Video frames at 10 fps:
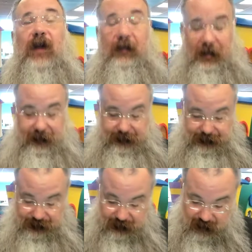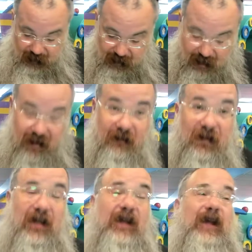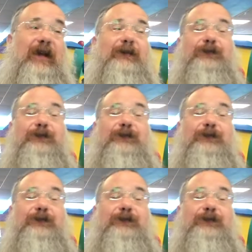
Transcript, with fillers: All right. Vihine.